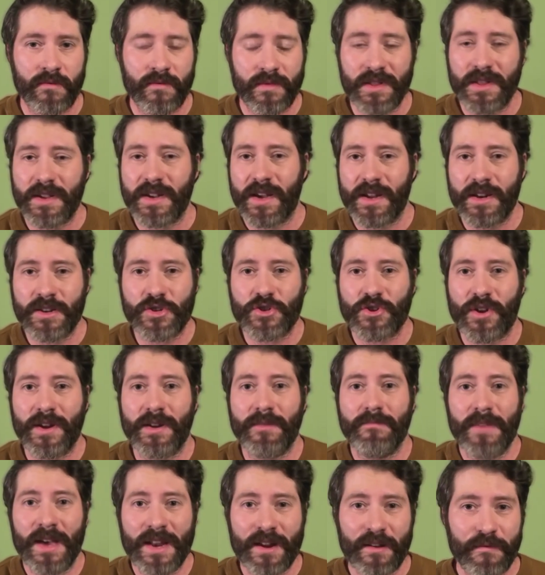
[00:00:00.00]
really going to try
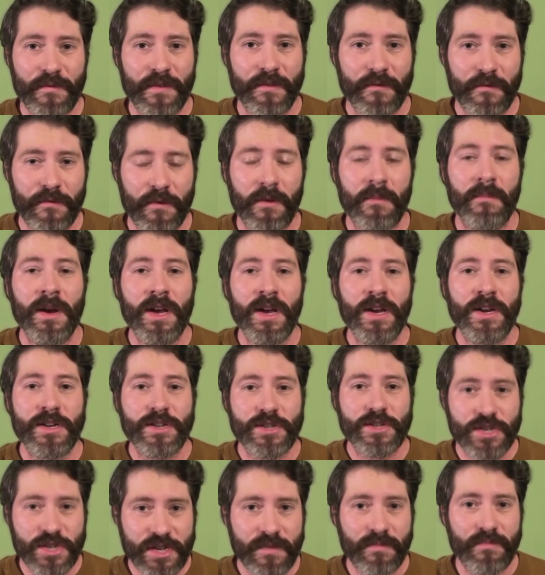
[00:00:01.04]
to benefit from
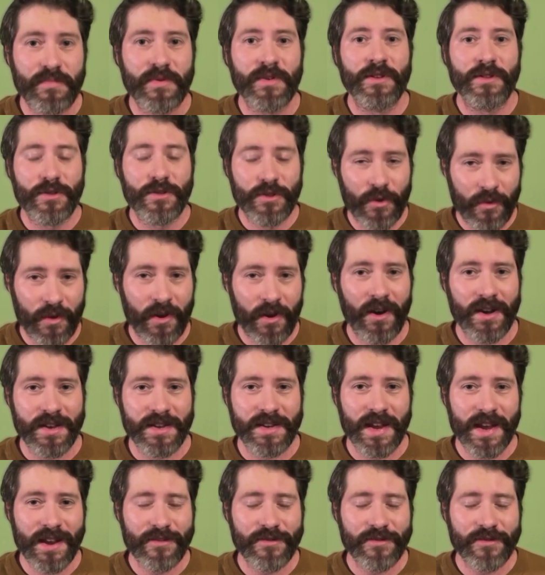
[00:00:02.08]
cheap,
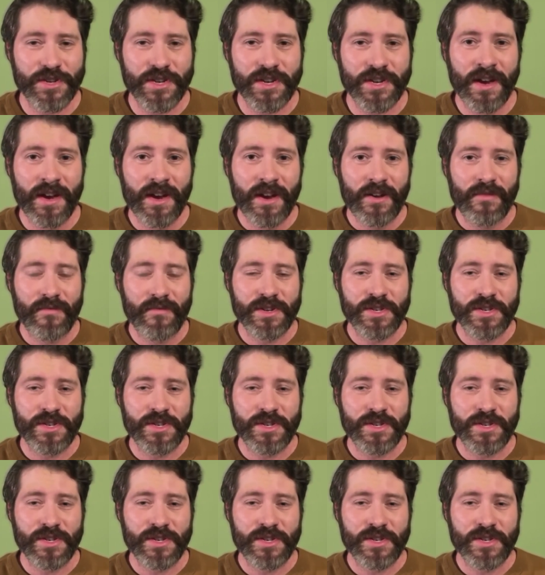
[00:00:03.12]
low-cost energy,